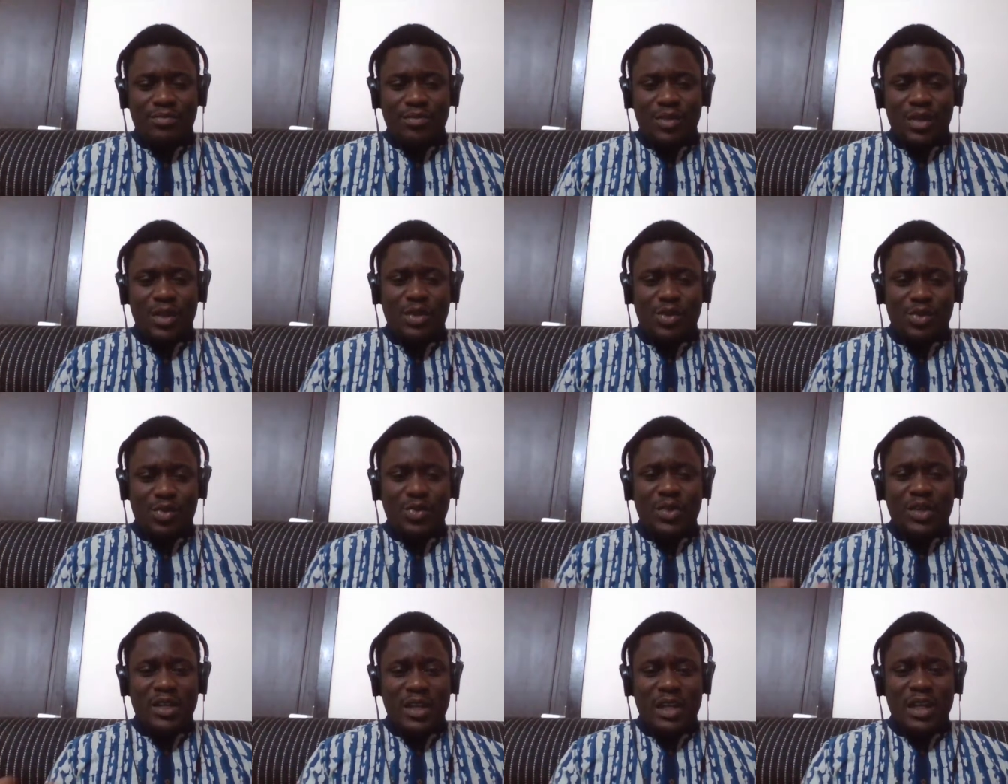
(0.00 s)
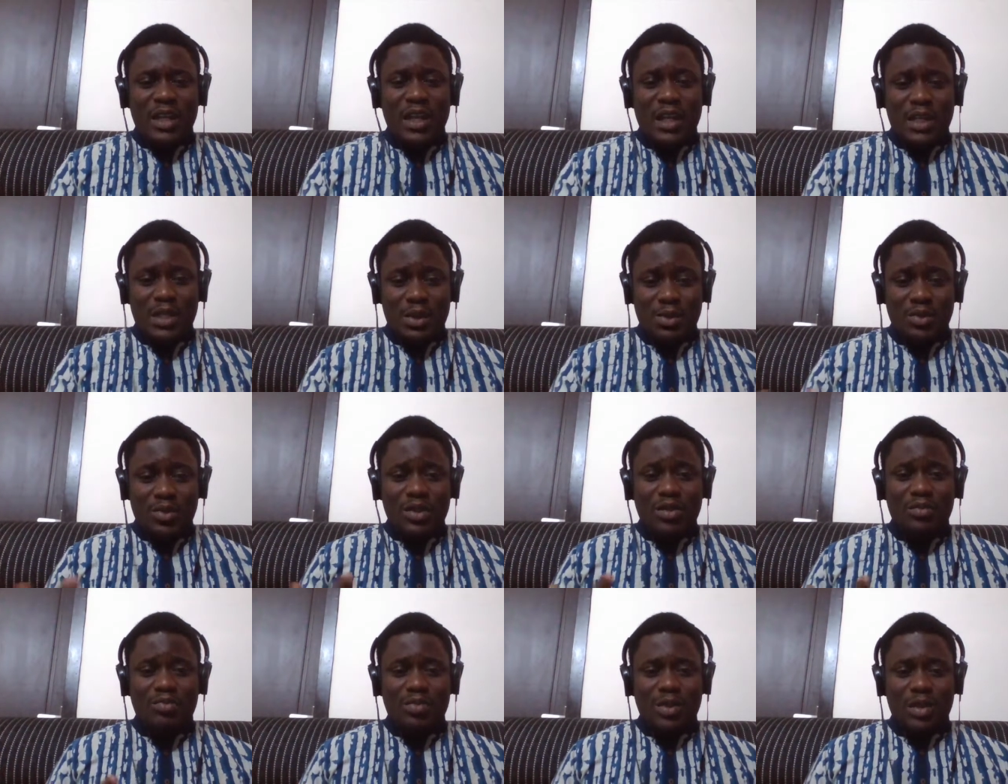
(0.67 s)
because we're
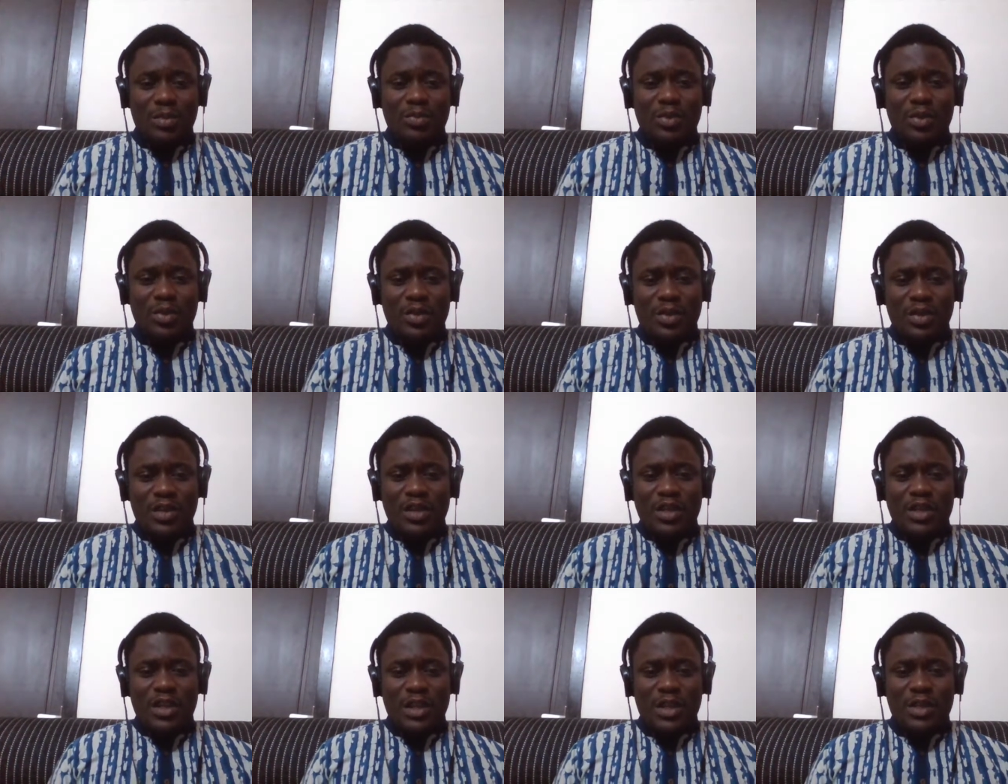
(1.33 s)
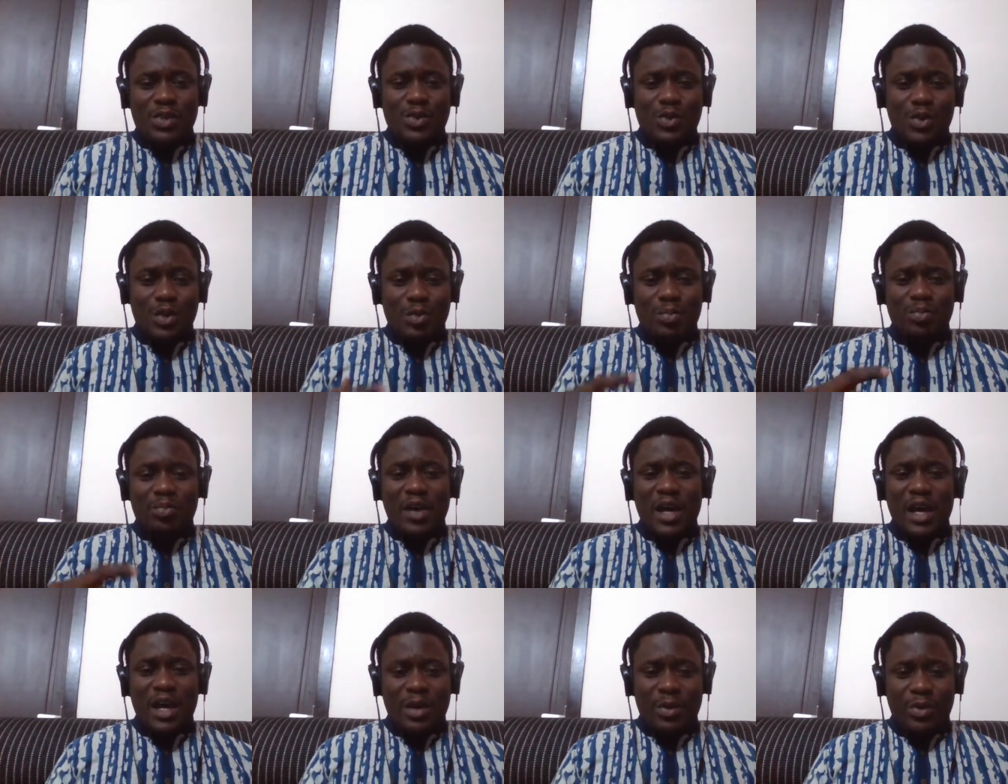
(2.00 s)
including people into a
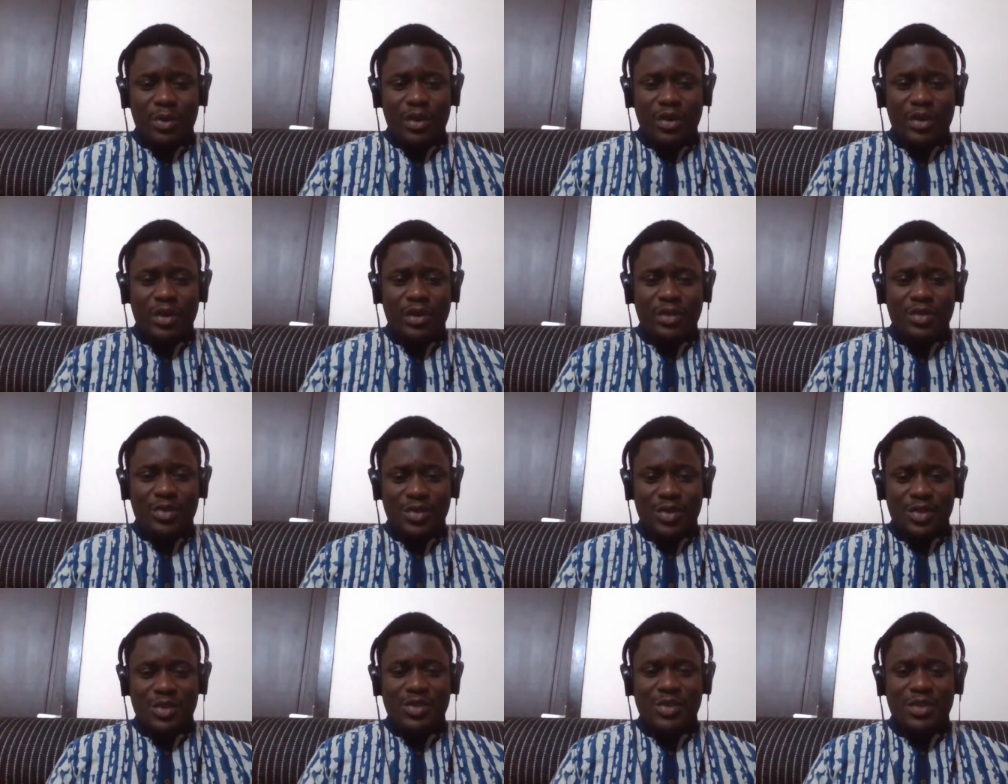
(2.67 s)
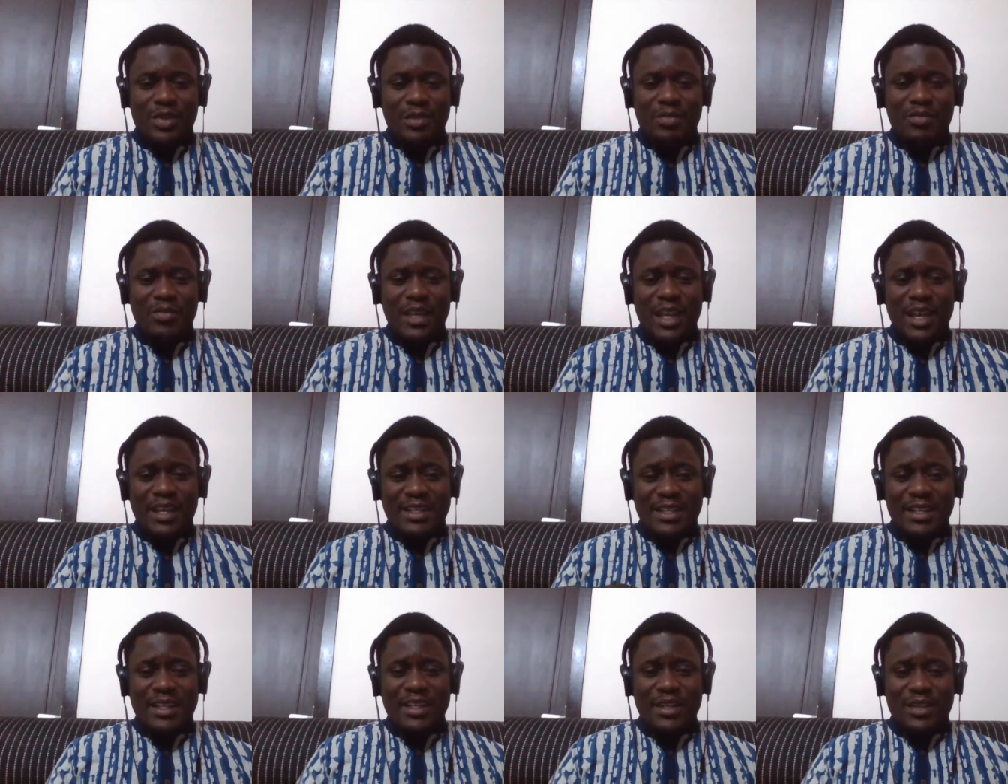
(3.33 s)
power system
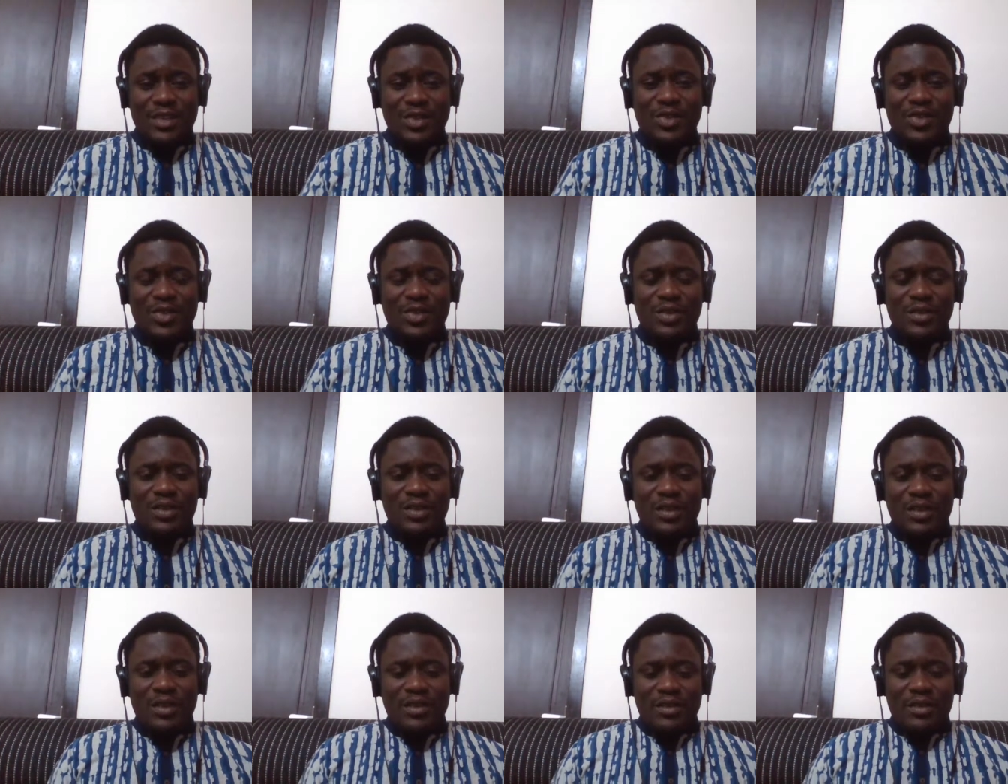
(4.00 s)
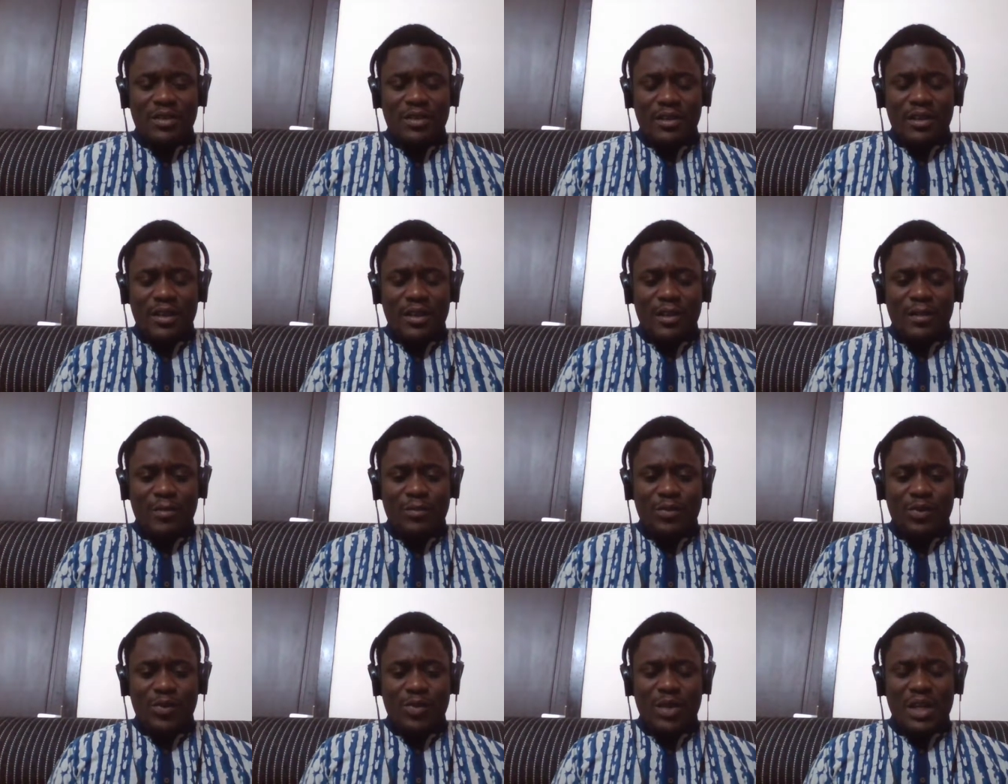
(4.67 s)
that is,
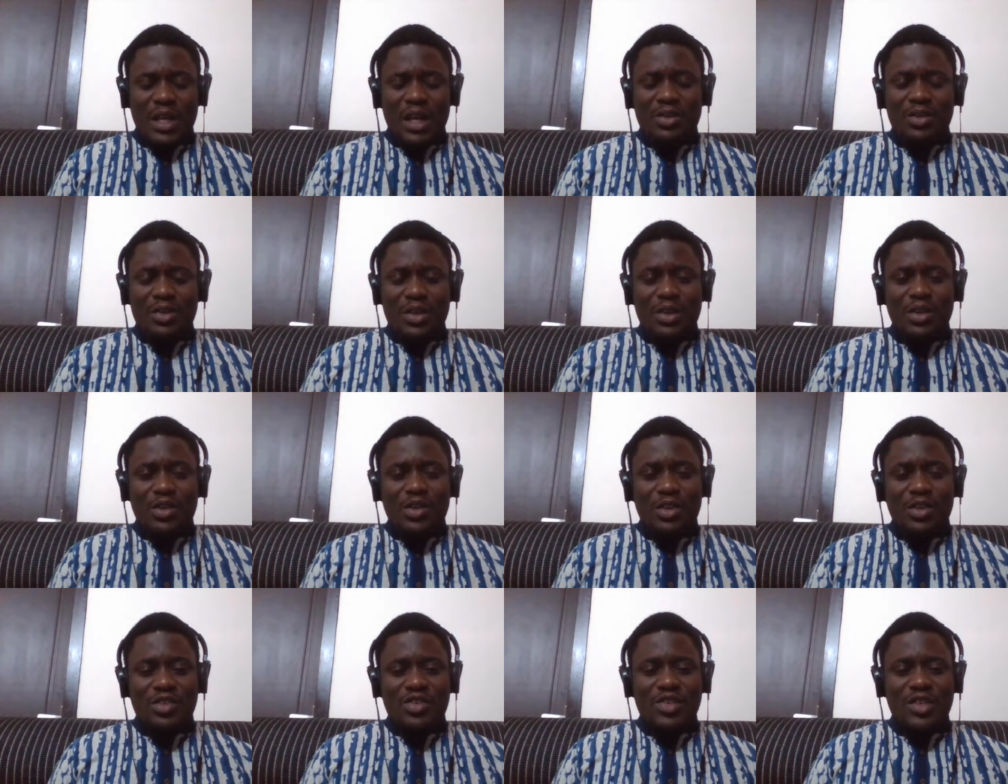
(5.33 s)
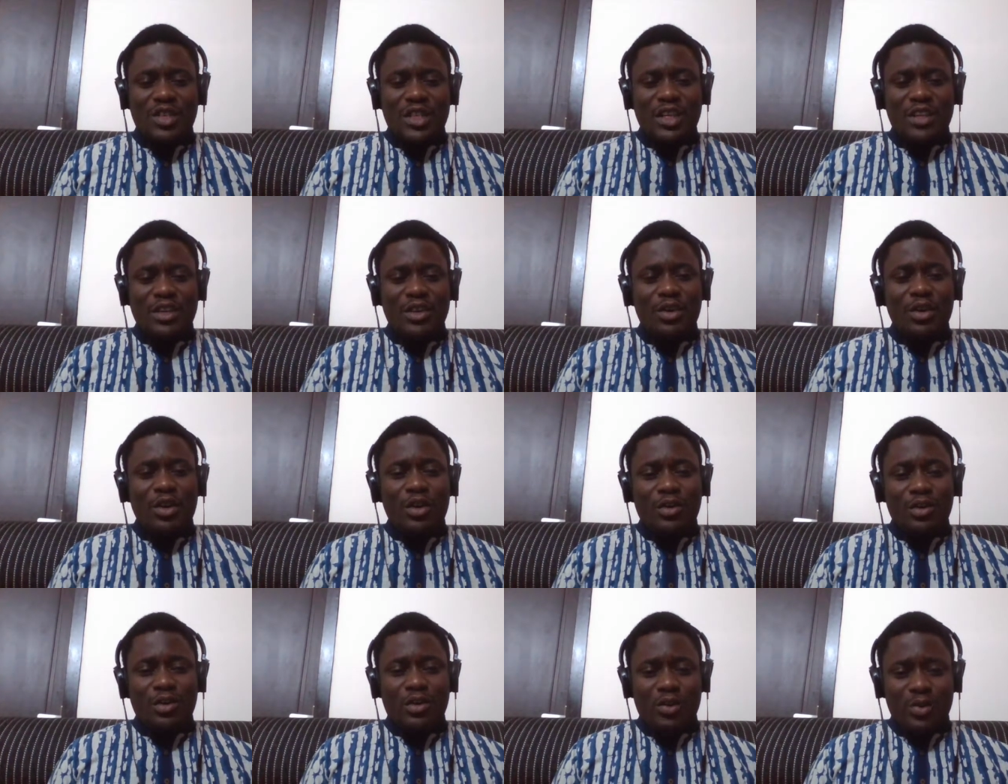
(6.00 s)
um, without acknowledging that there
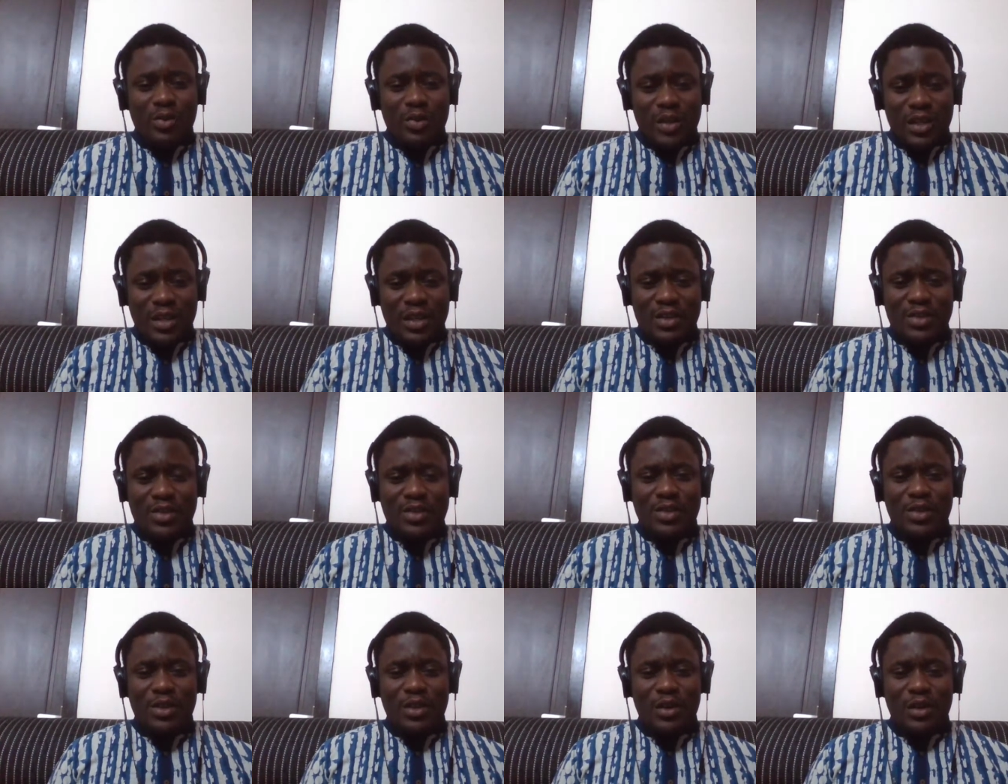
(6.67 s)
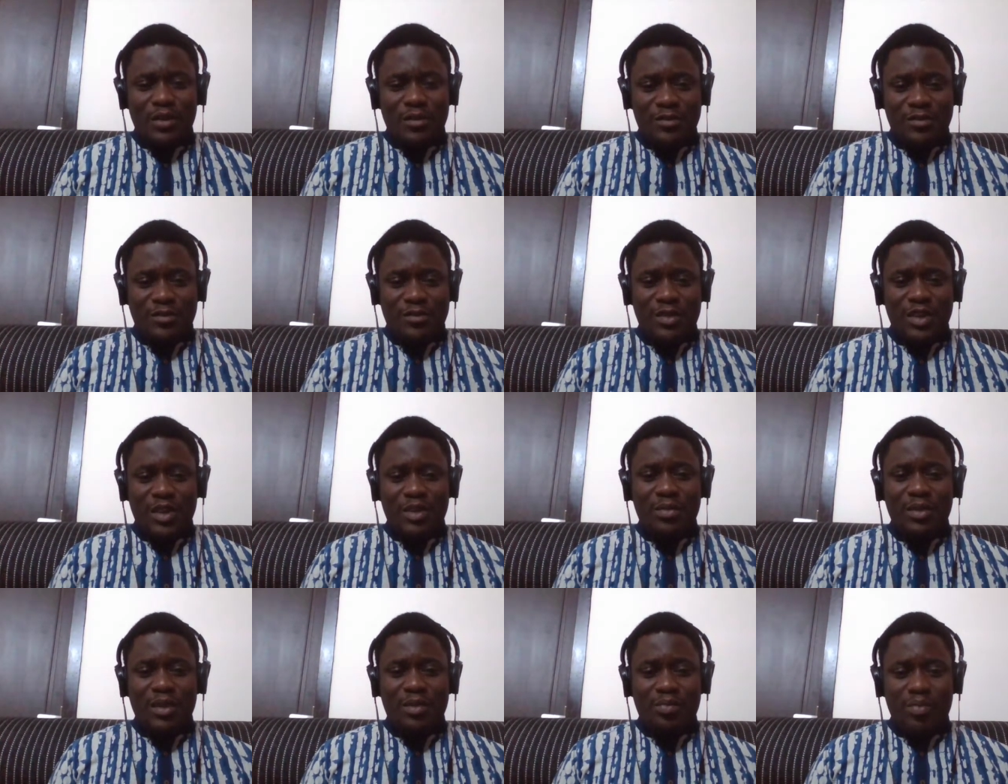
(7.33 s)
are other ways of
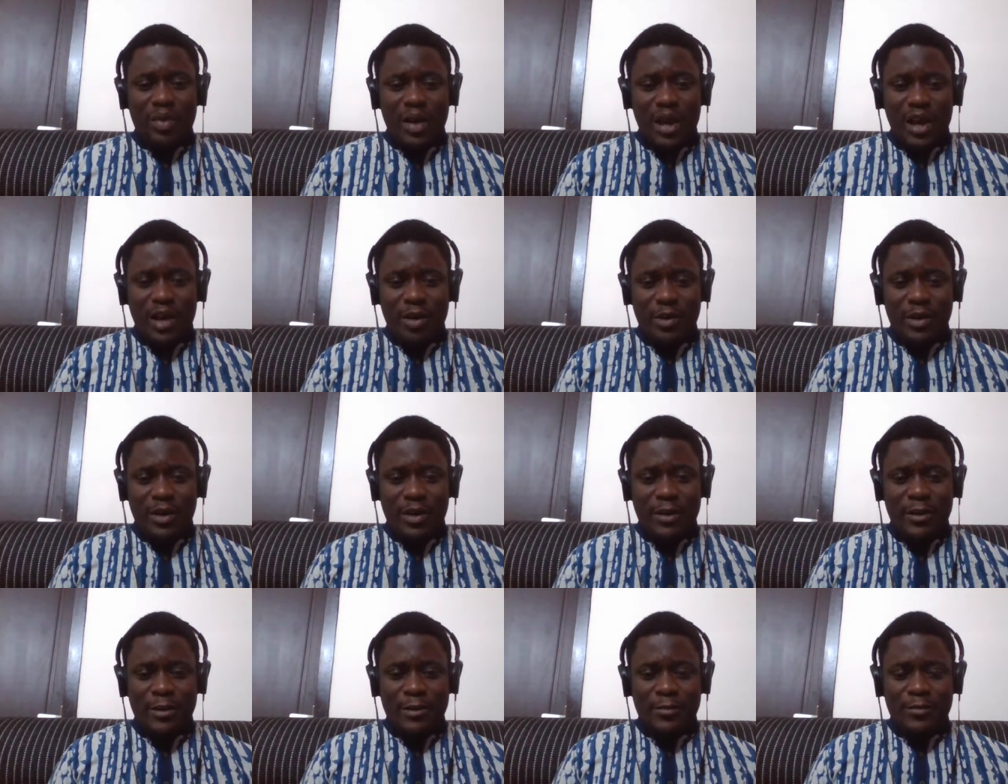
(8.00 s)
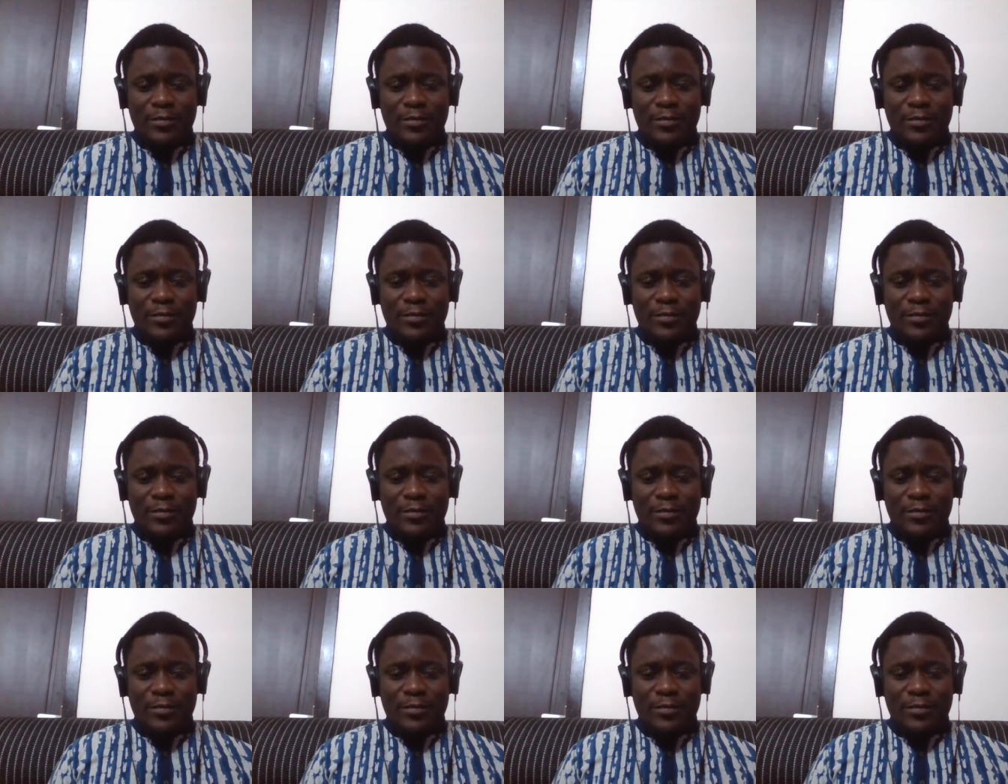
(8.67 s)
framing power.